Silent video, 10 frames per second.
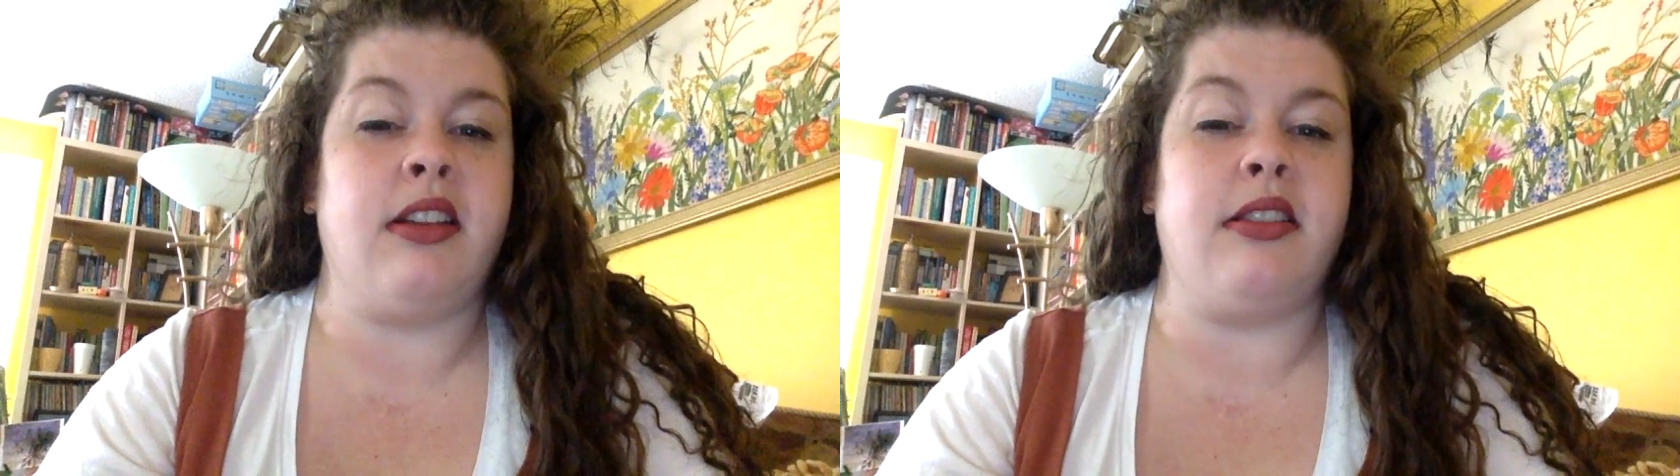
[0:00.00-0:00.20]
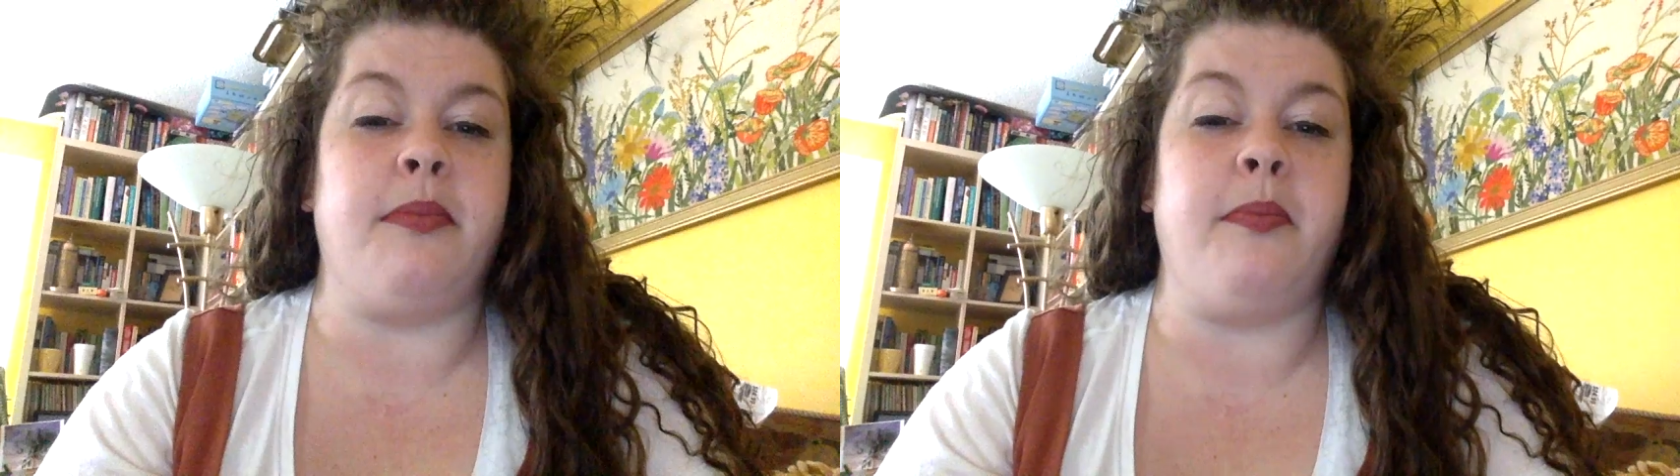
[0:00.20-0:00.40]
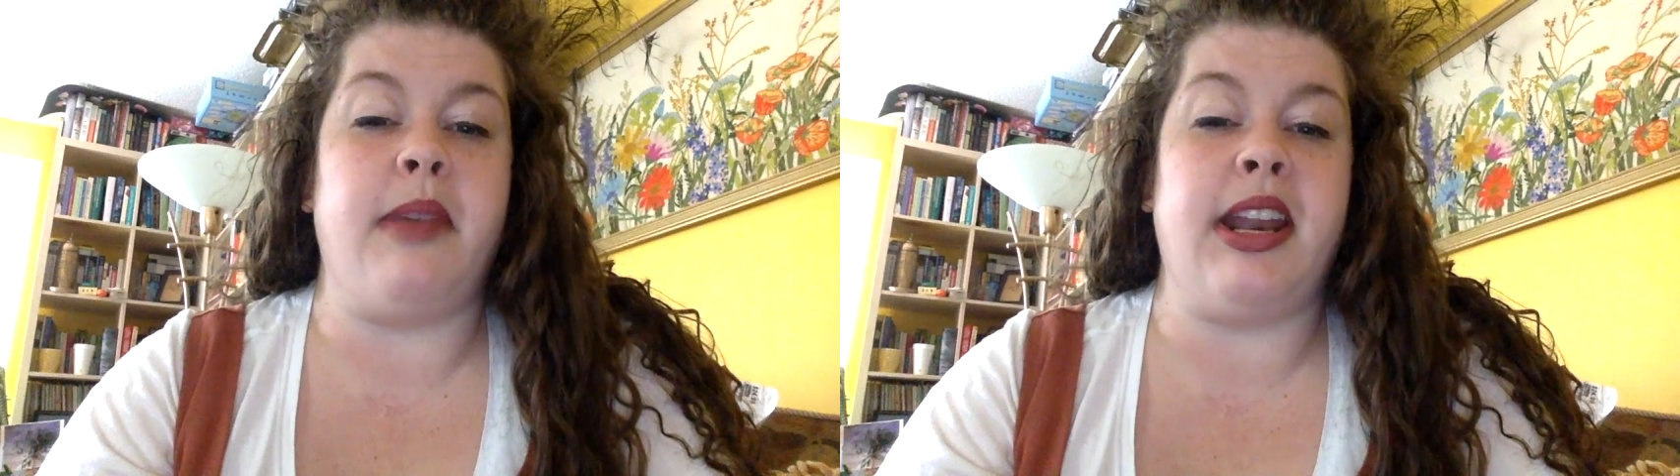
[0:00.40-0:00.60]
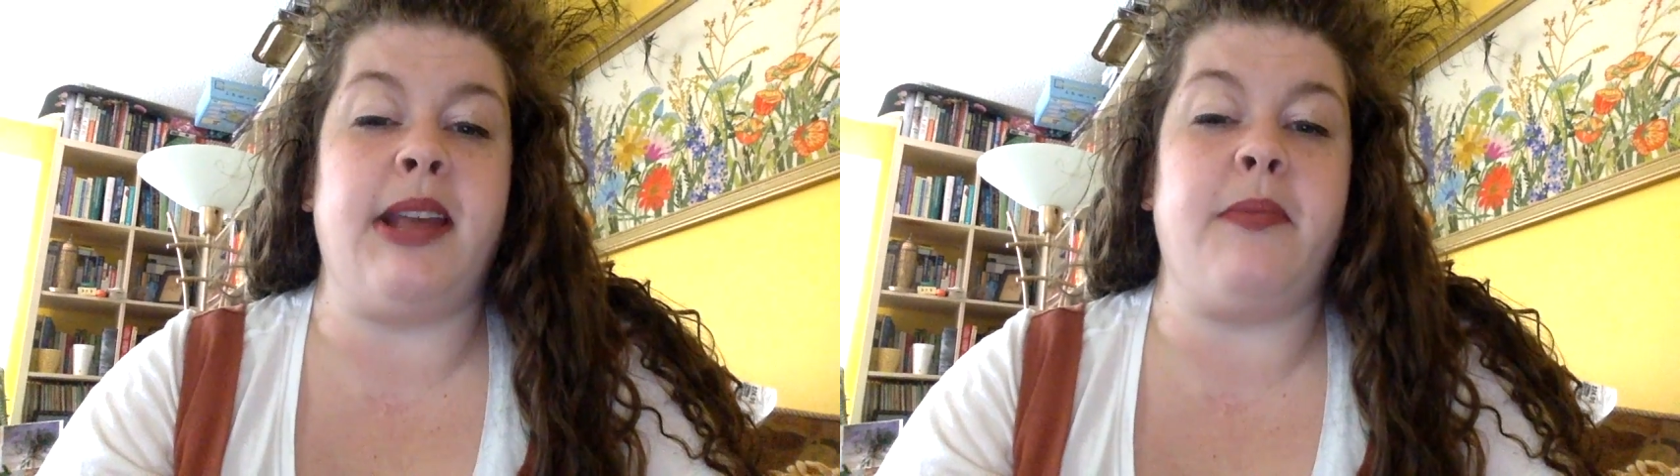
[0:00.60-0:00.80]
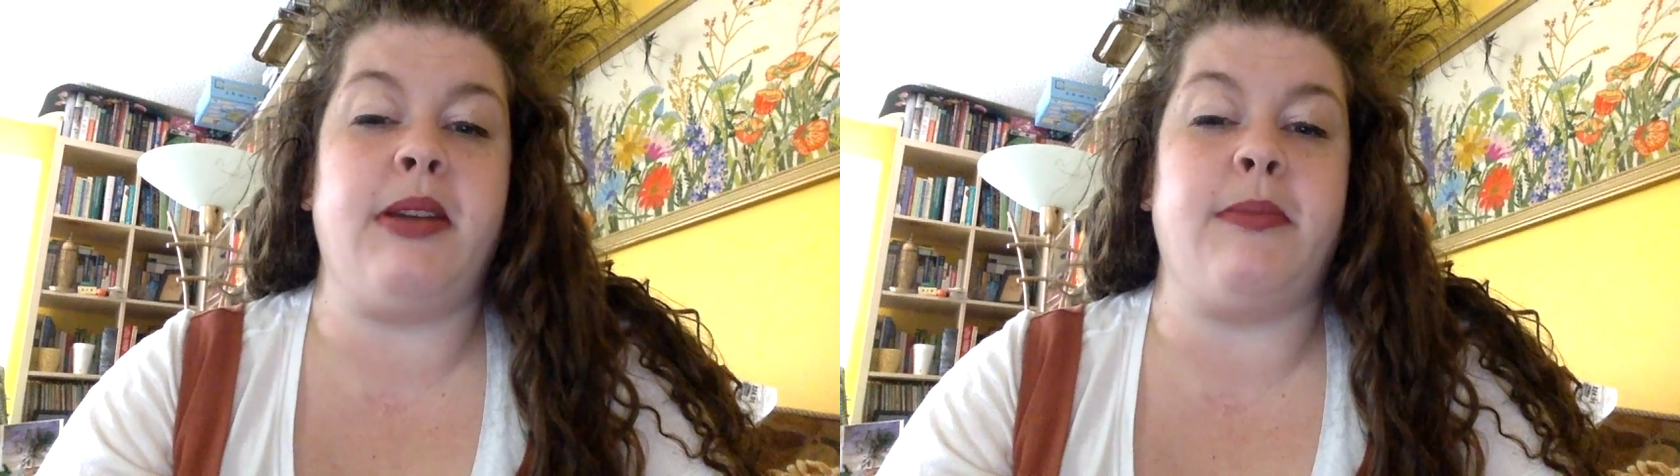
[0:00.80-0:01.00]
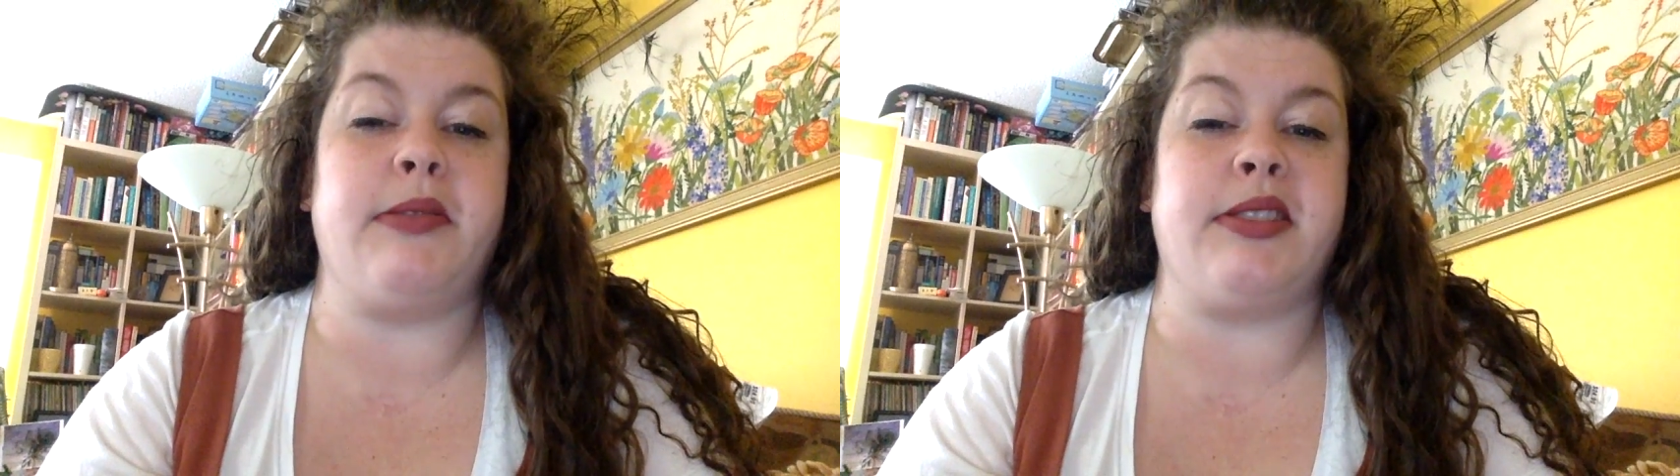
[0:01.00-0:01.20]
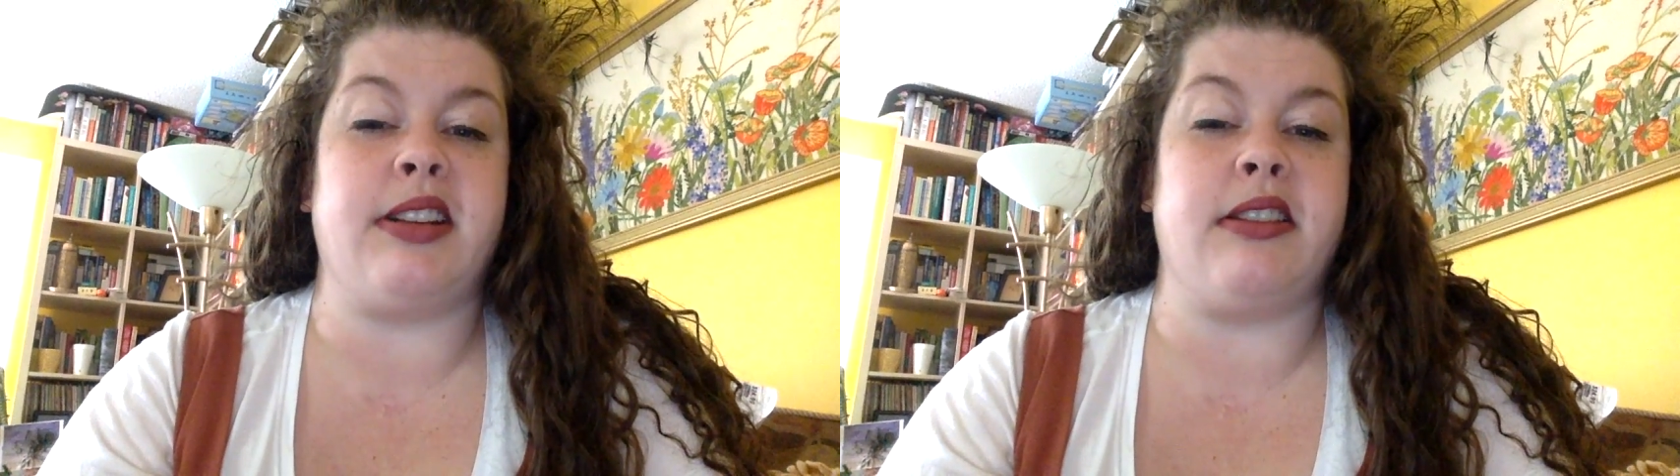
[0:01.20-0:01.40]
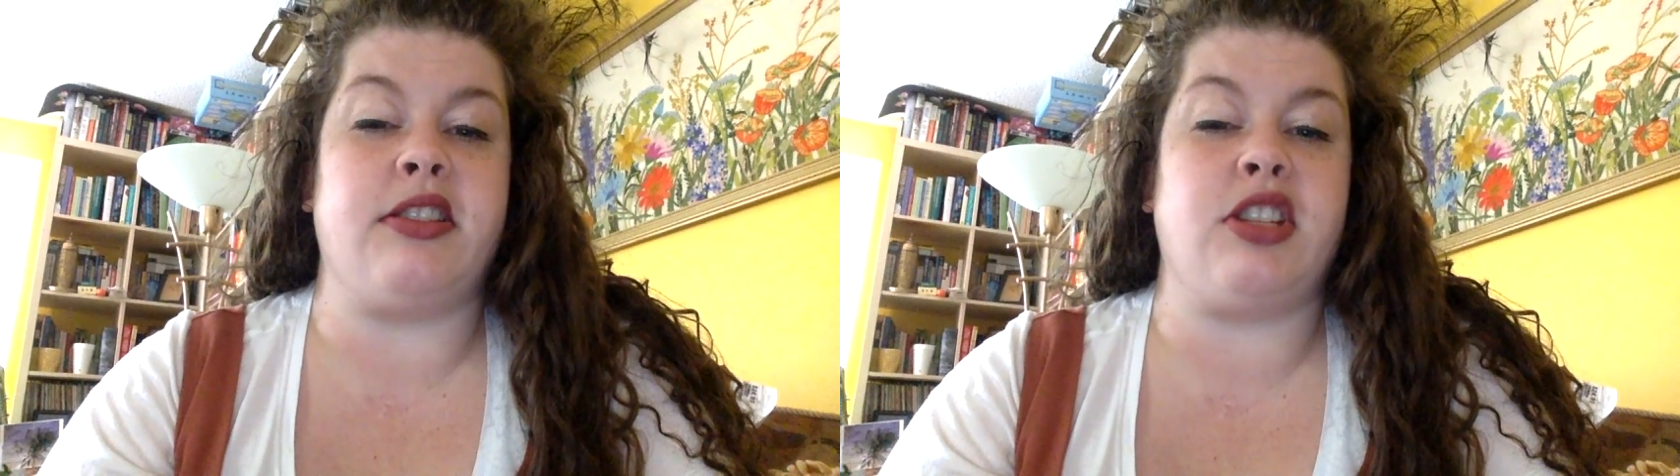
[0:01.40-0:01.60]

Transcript: The minute people start